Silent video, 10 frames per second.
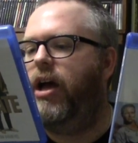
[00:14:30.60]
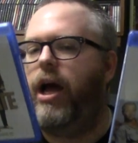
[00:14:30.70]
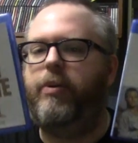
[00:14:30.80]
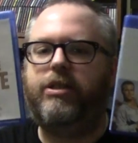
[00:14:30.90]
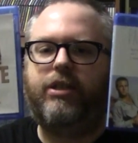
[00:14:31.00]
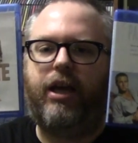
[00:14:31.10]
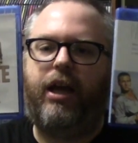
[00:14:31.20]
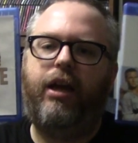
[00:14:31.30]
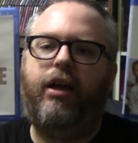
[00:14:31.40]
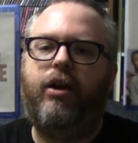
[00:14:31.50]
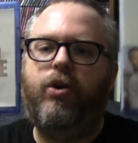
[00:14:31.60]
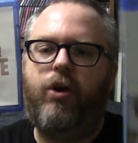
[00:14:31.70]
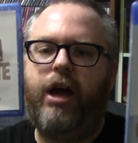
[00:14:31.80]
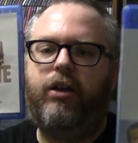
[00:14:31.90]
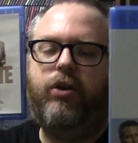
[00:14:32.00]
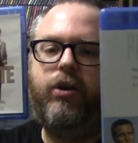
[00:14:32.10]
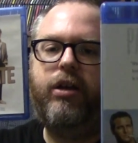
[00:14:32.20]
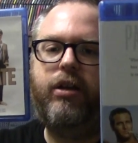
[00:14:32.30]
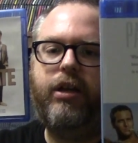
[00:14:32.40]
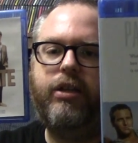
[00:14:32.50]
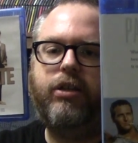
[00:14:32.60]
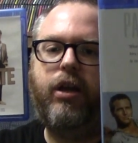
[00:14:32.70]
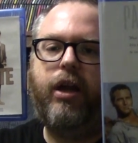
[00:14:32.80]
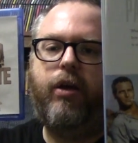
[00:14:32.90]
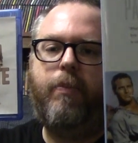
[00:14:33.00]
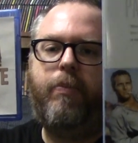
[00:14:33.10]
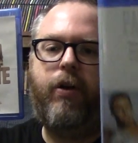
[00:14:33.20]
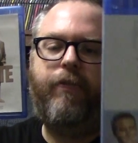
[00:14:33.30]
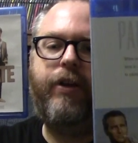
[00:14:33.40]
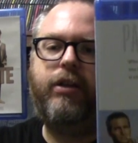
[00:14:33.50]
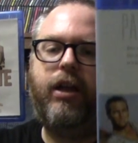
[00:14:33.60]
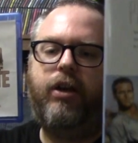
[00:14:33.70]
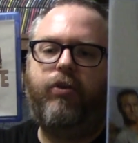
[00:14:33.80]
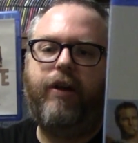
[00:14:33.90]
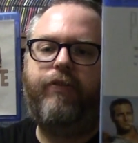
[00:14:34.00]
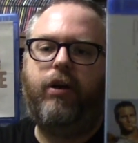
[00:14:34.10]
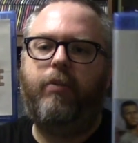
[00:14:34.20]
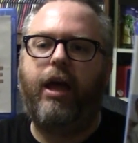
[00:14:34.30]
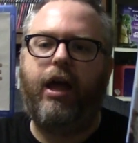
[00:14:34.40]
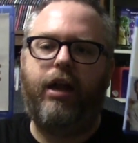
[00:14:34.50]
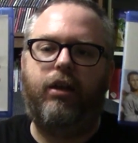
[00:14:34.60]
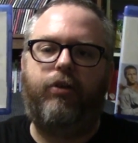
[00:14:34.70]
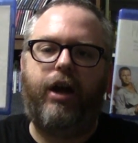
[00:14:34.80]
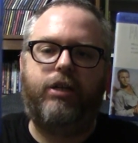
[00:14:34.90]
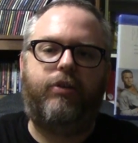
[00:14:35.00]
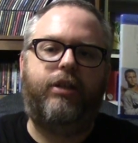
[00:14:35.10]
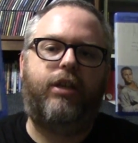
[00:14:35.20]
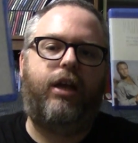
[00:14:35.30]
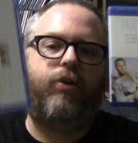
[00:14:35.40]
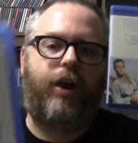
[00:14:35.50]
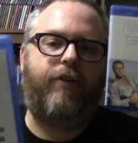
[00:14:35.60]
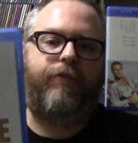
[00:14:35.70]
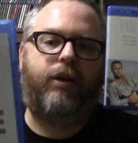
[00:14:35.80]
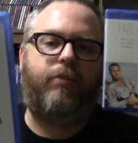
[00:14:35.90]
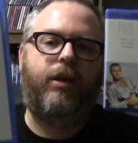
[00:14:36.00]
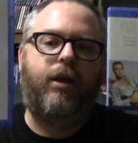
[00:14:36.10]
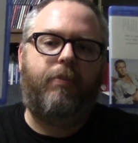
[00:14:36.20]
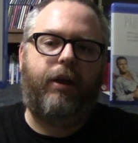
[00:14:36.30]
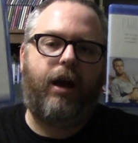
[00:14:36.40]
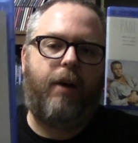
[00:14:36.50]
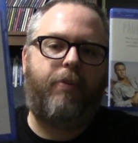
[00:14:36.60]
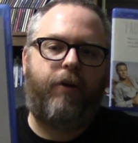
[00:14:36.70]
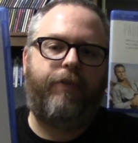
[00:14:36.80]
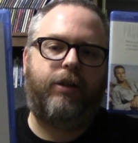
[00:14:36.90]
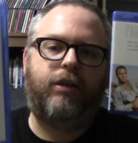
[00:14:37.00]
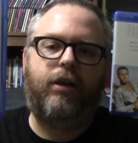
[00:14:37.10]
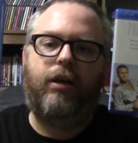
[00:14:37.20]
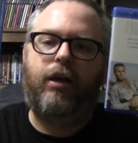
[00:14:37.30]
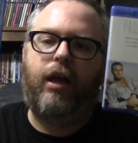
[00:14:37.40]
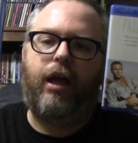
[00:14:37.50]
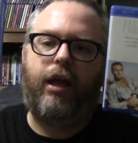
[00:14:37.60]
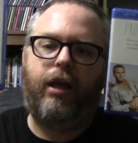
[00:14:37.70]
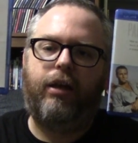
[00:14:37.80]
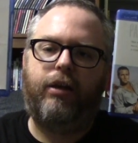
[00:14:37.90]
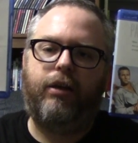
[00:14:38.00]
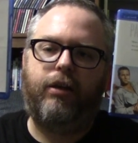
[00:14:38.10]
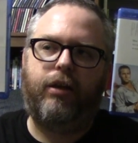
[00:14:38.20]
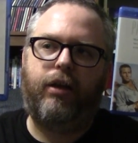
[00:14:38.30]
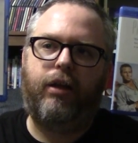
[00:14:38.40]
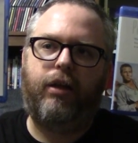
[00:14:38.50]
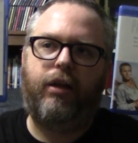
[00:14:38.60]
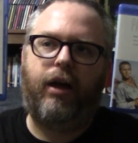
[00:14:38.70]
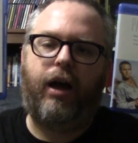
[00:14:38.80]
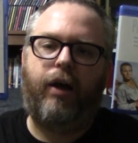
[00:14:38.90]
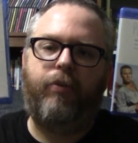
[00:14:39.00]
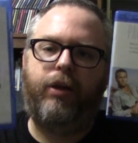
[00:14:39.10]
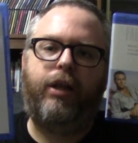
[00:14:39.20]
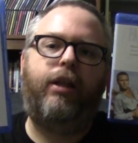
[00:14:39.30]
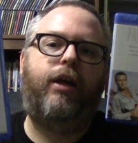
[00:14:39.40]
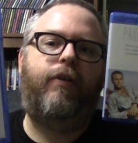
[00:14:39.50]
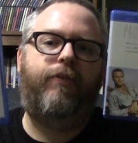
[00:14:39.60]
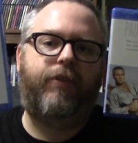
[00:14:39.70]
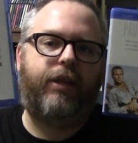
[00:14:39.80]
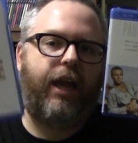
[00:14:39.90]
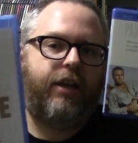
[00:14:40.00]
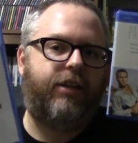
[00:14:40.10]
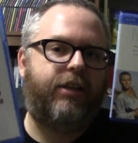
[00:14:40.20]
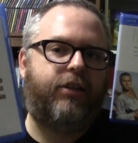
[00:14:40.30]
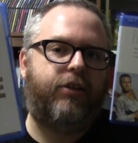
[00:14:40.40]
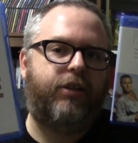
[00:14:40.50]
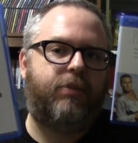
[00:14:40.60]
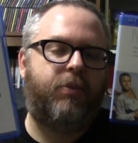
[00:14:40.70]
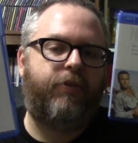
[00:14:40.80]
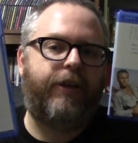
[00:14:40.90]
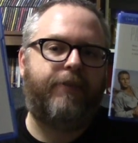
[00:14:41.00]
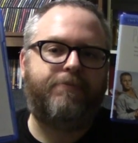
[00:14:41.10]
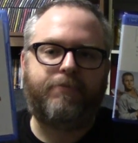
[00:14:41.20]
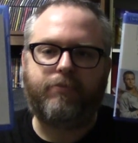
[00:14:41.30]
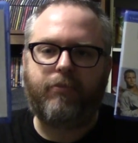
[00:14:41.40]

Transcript: I would say Cool Hand Luke is a perfect and great film, and The Graduate is a great film, but not perfect. And I really love the ending to this movie,